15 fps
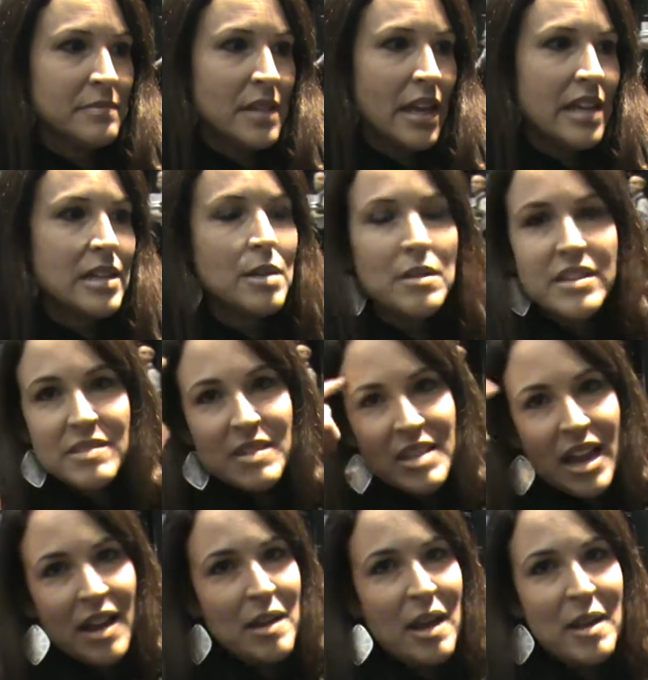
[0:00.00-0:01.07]
And
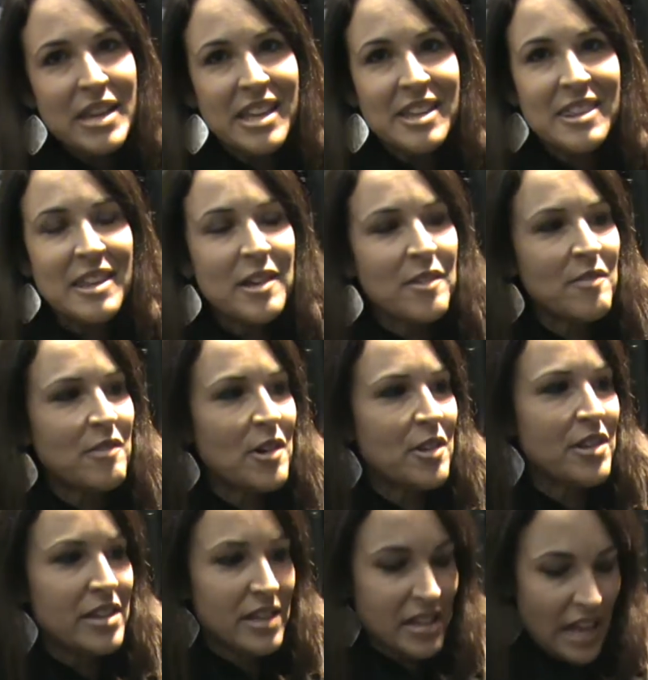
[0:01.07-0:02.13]
I can't think of all
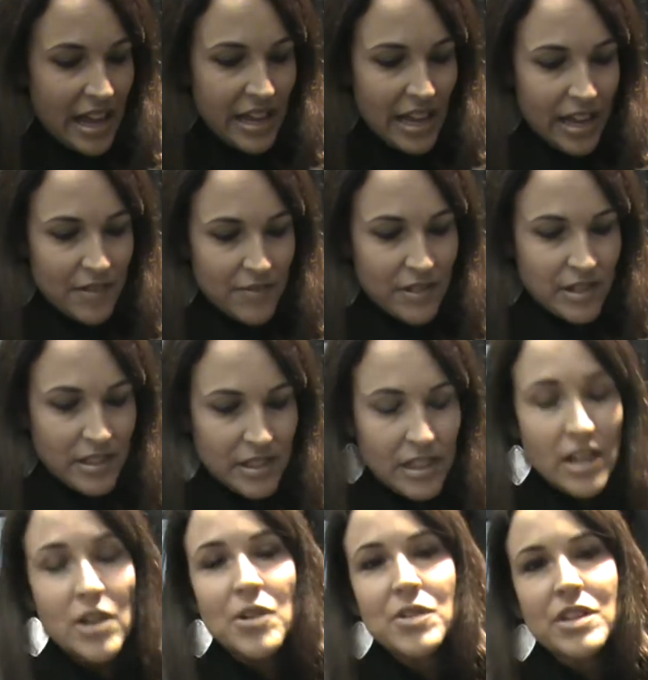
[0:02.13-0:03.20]
the, I have
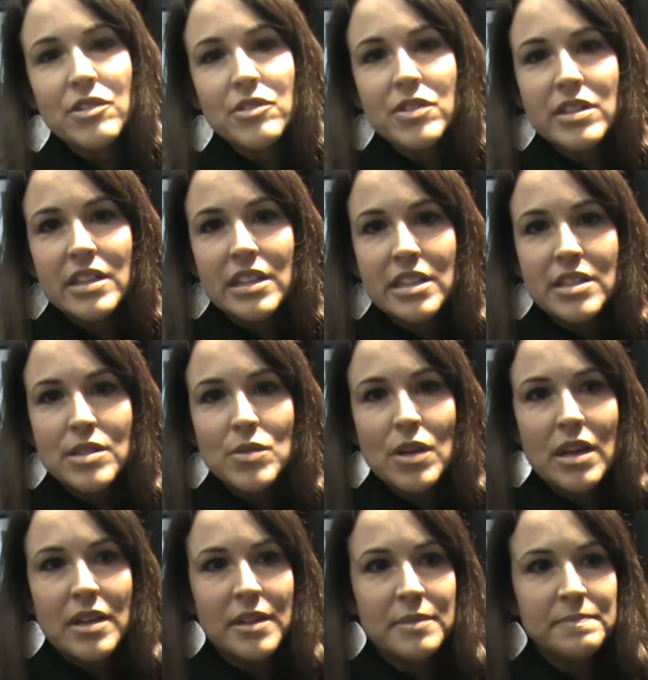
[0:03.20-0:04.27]
the other thing is,
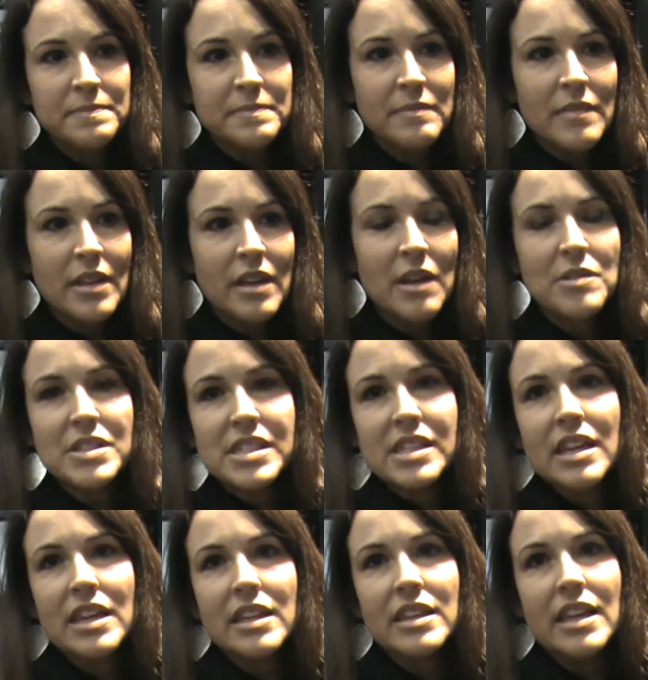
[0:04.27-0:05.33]
I was
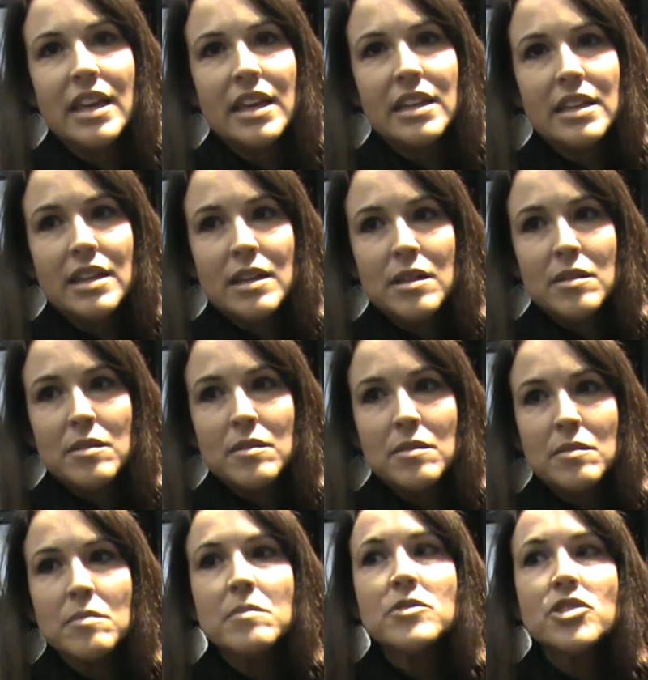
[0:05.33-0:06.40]
saying that
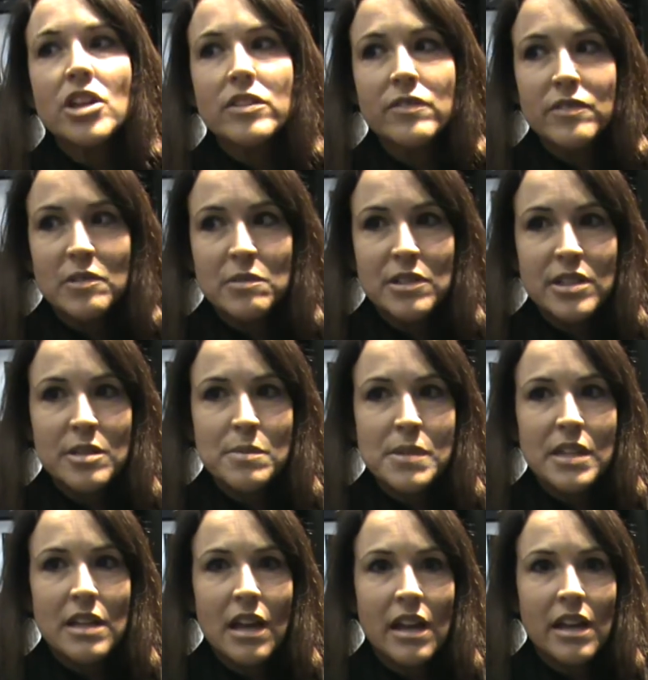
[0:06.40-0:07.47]
Jennifer Williams
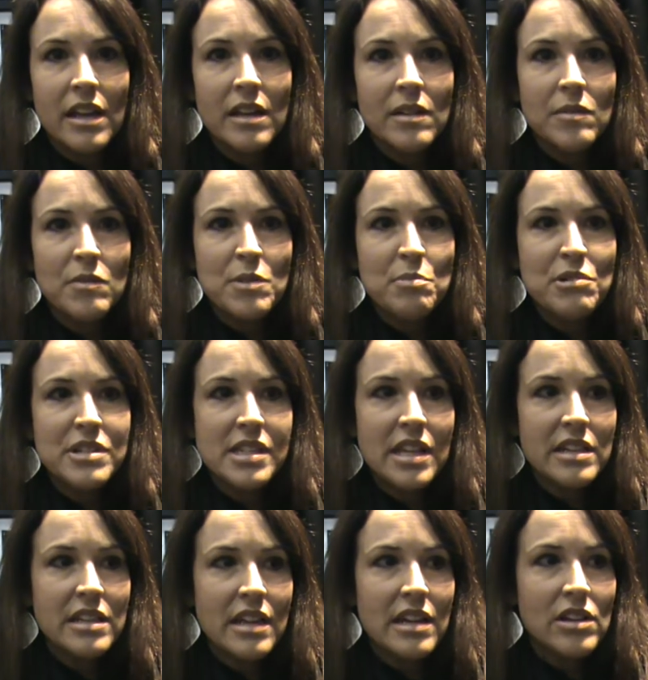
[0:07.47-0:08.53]
and we
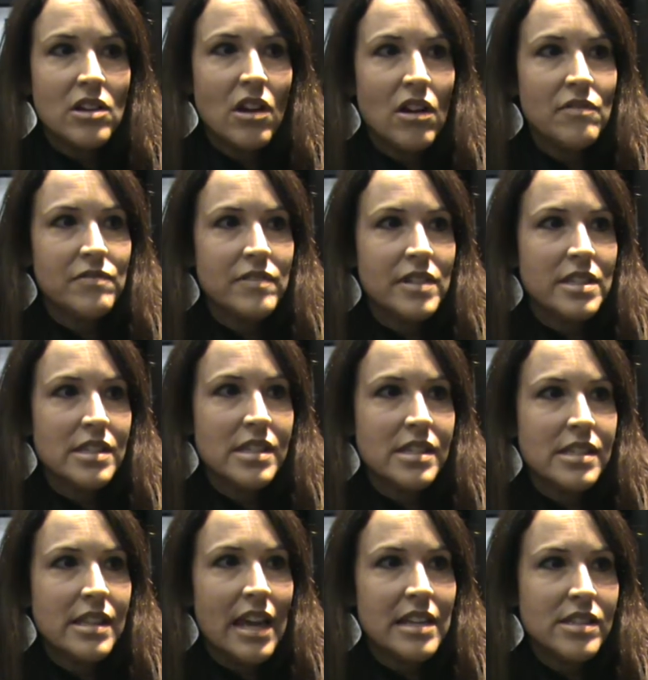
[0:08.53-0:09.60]
presented at a
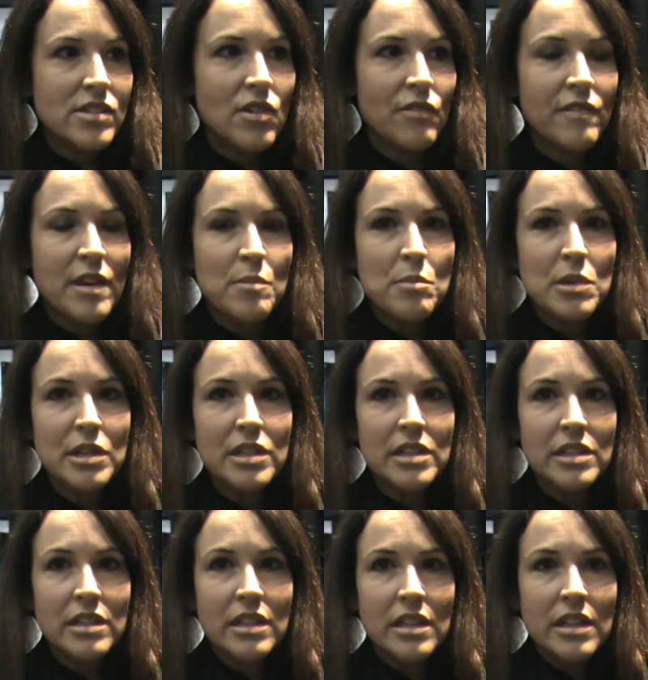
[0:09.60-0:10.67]
conference last November,
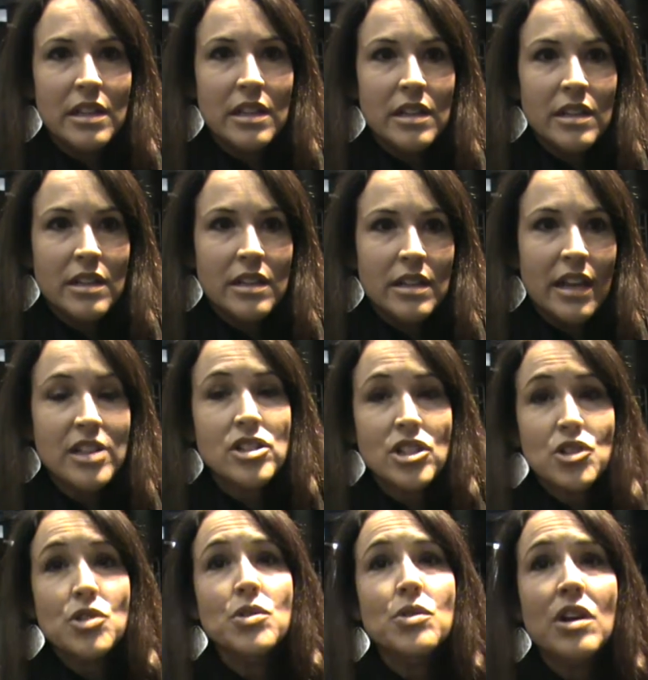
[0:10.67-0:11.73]

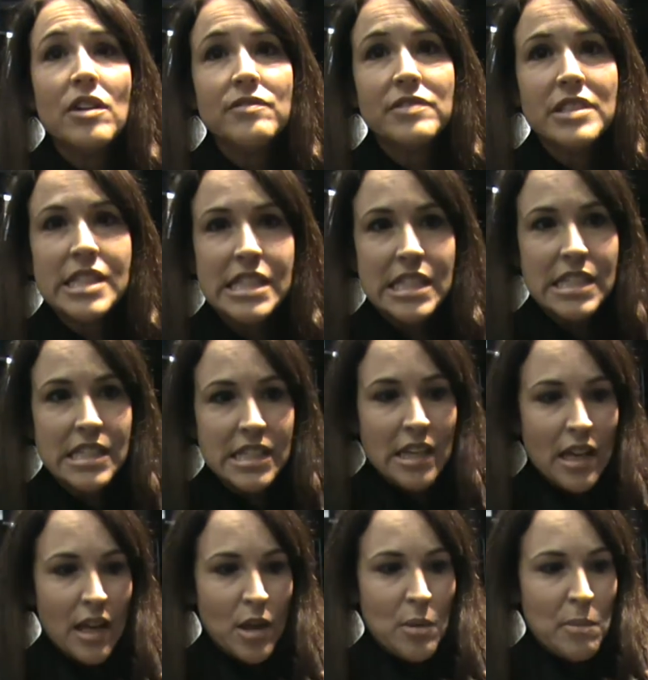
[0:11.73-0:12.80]
actually 2 conferences,
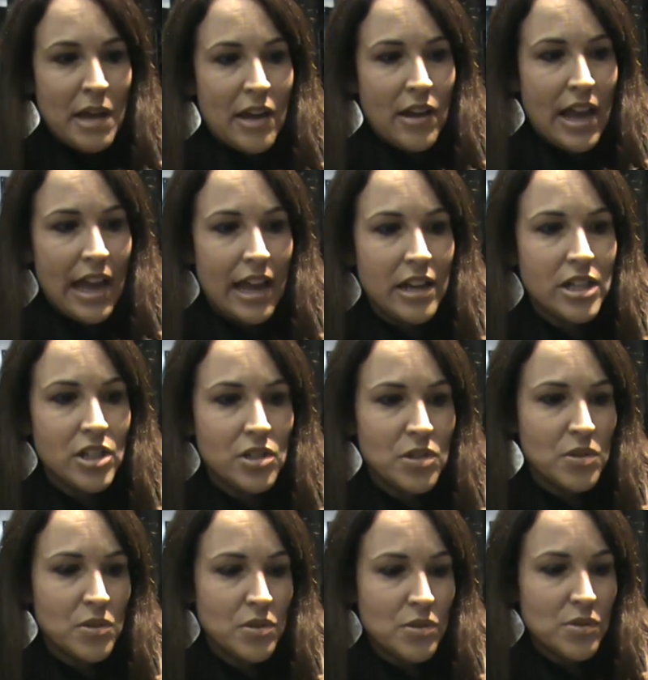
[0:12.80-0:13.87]
about how to
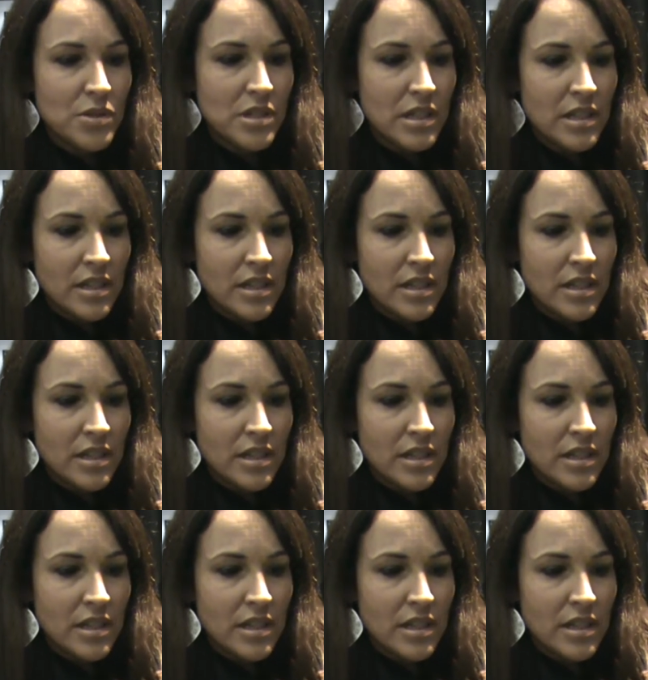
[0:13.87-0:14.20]
use